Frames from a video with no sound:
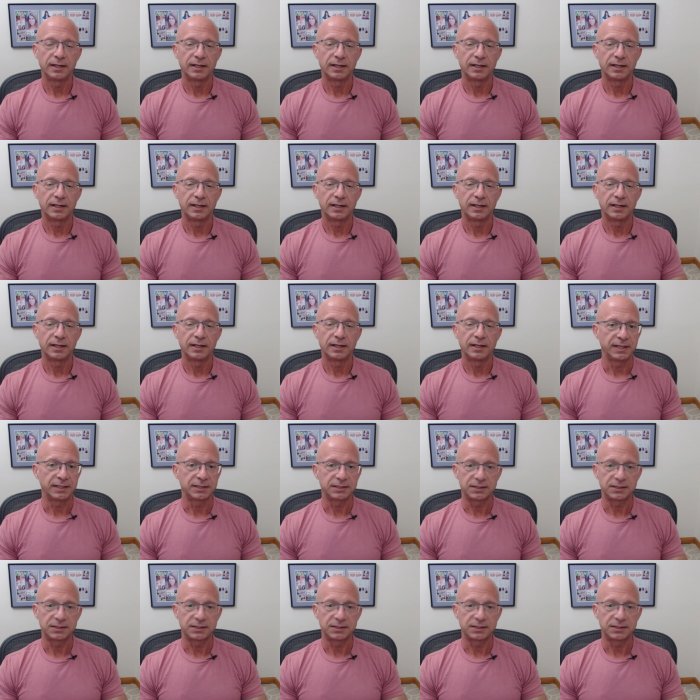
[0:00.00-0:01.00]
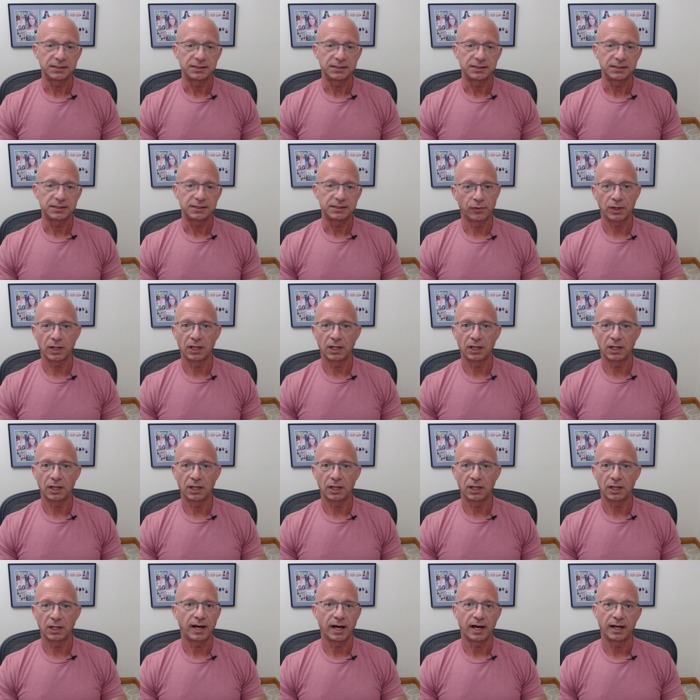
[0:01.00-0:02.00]
Um, it's there. So for the love
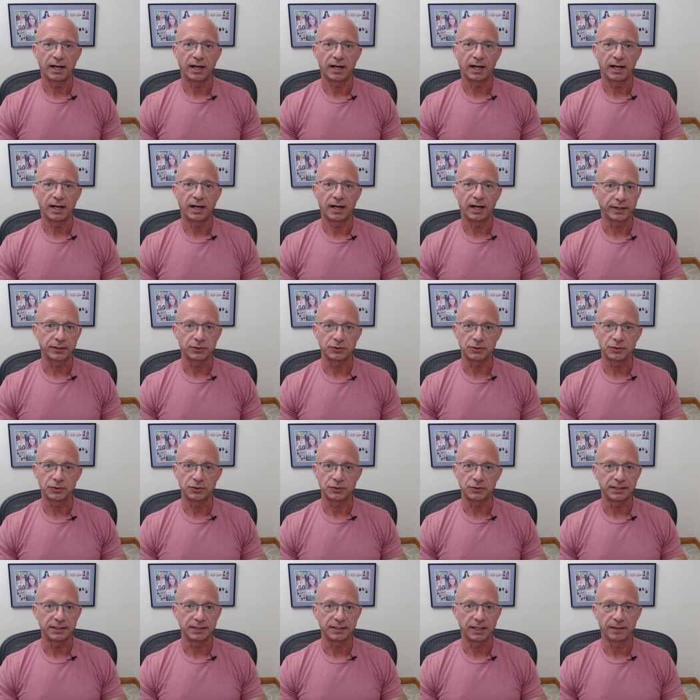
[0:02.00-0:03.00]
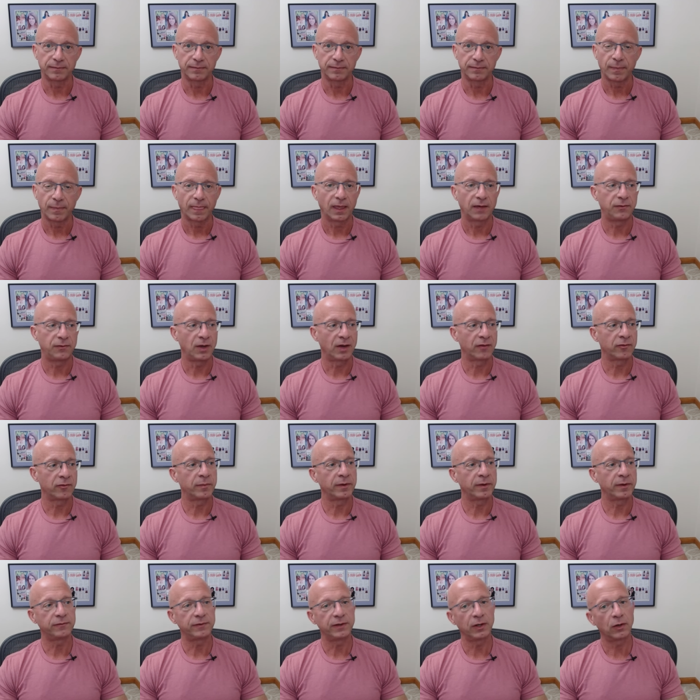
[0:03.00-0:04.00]
of God, get your exercise in. If you haven't
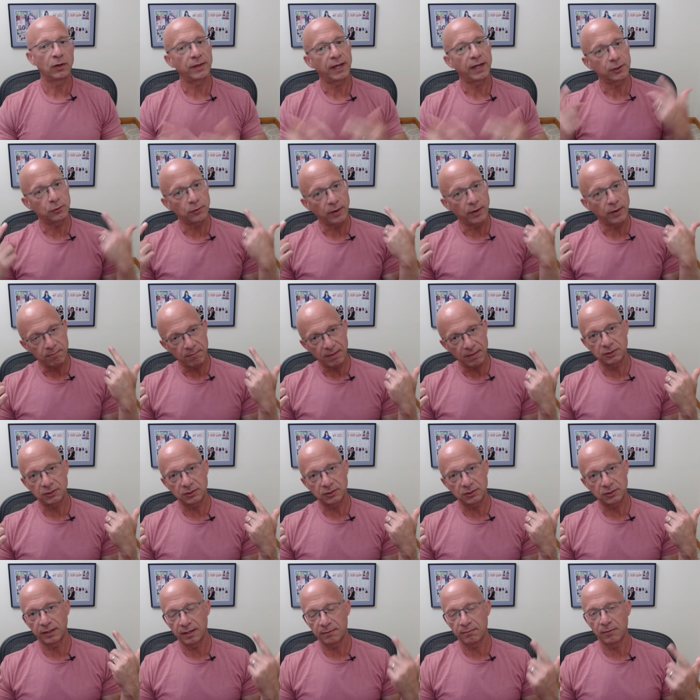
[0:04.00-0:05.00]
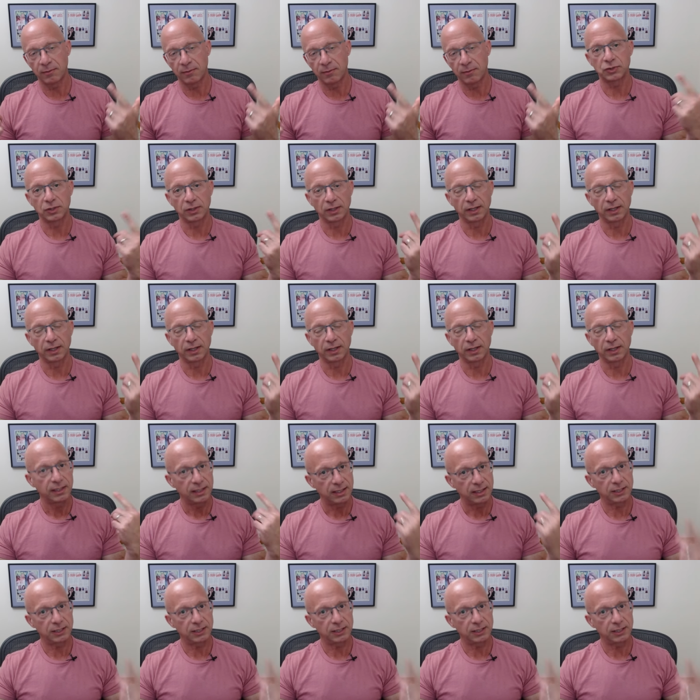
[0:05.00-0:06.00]
been feeling that great mentally, emotionally,
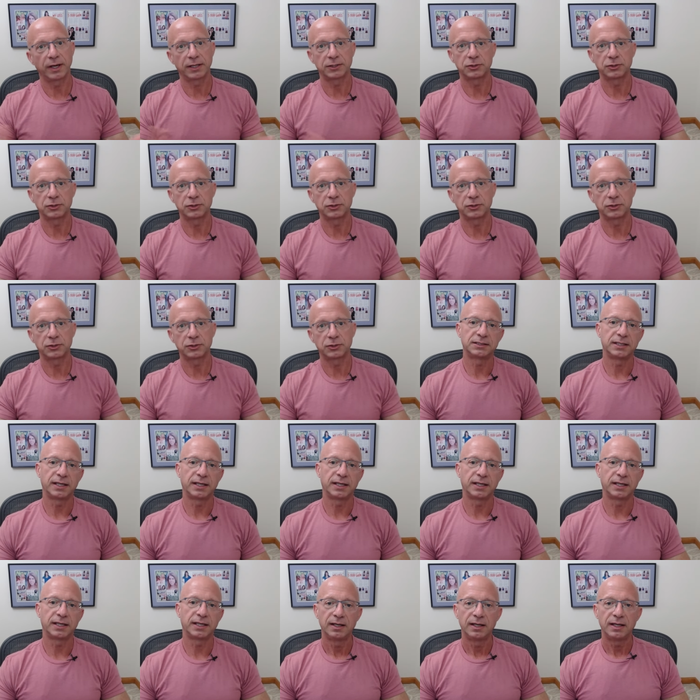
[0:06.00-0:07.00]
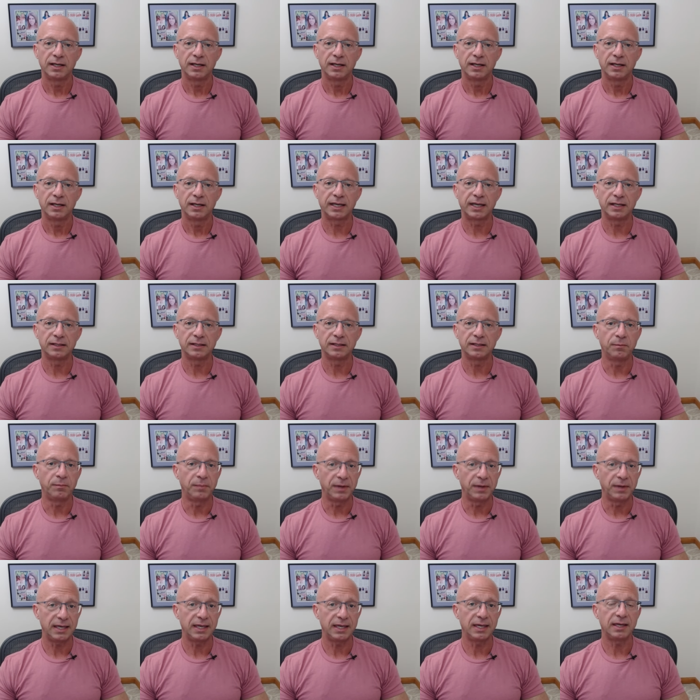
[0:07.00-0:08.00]
get your exercise in. It can
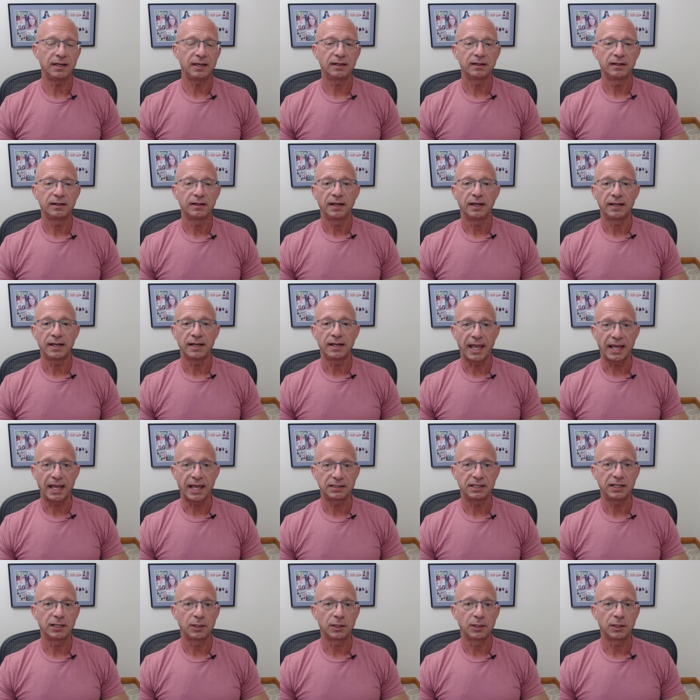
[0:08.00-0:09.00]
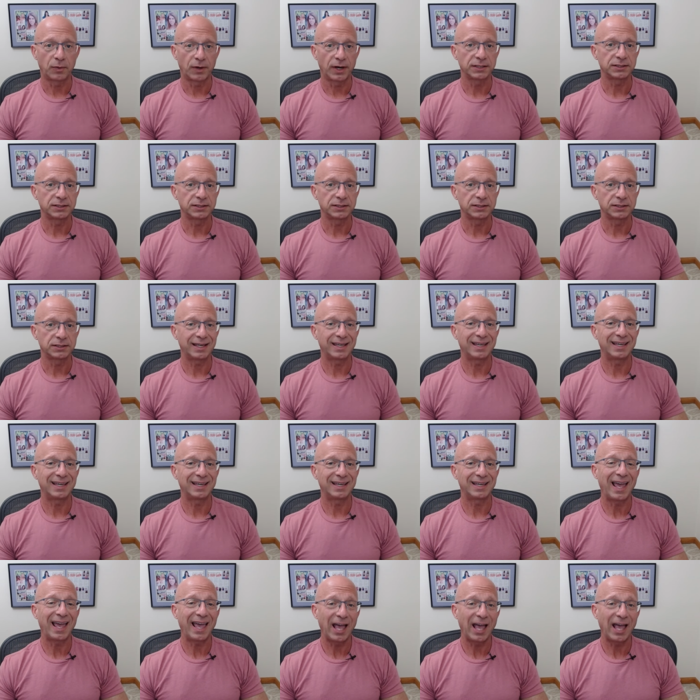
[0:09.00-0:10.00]
be an antidepressant. It
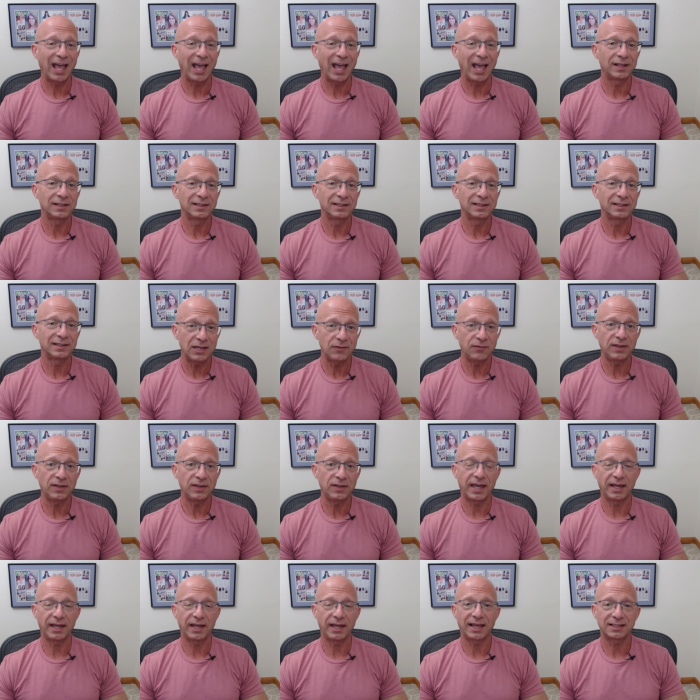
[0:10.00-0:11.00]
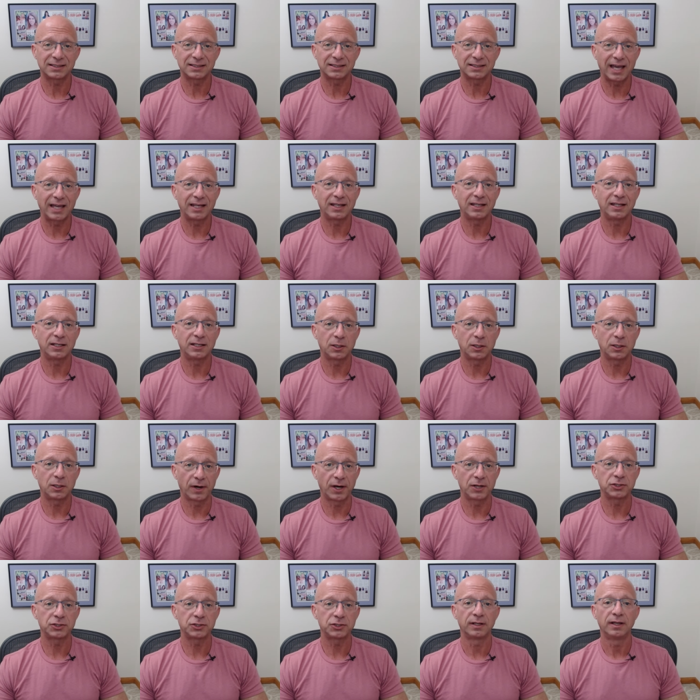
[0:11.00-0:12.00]
can help alleviate anxiety and
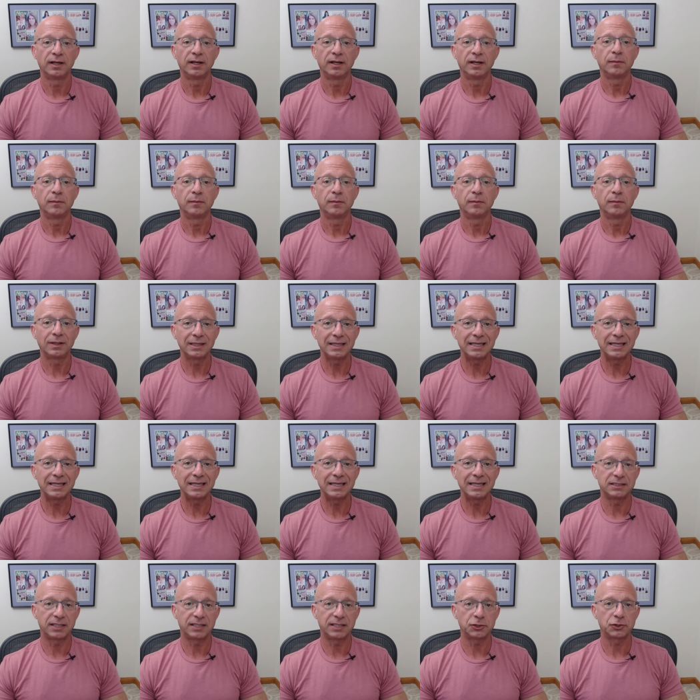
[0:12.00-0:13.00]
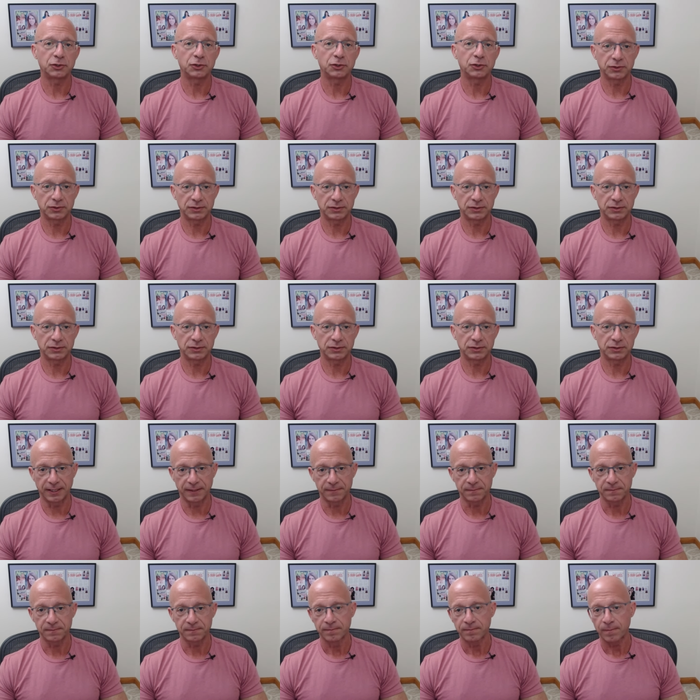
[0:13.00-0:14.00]
depression. Please get your exercise
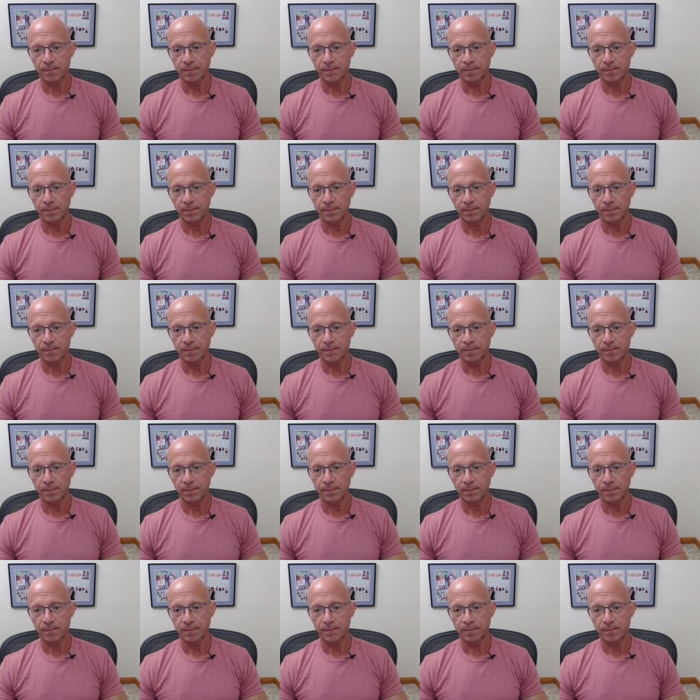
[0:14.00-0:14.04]
in.